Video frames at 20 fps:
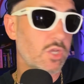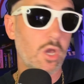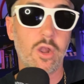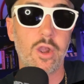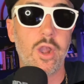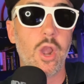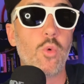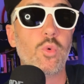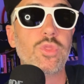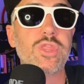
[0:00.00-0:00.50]
I
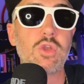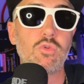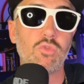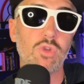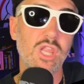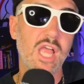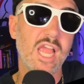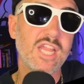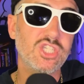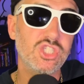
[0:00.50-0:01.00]
don't know what their
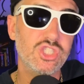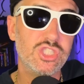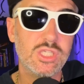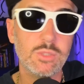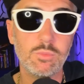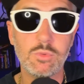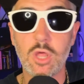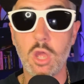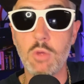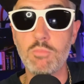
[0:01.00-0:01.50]

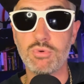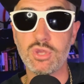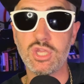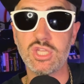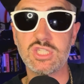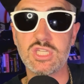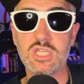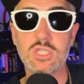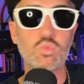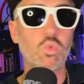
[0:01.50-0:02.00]
relationship with
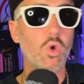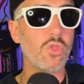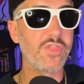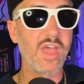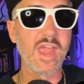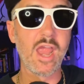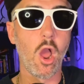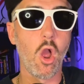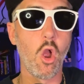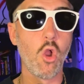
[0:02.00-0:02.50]
Obese is, what
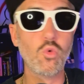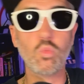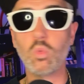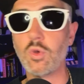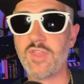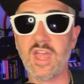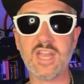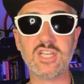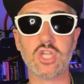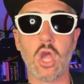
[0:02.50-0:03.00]
they own, what
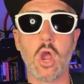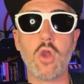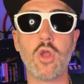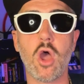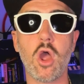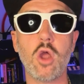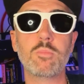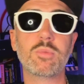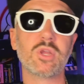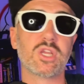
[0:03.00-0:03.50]
they don't
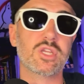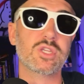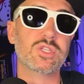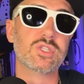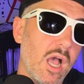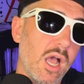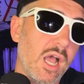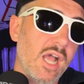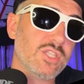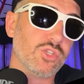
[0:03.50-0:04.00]
own.
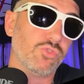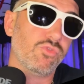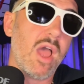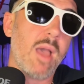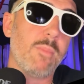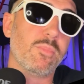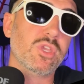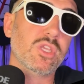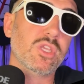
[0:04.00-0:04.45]
Because as a rapper, you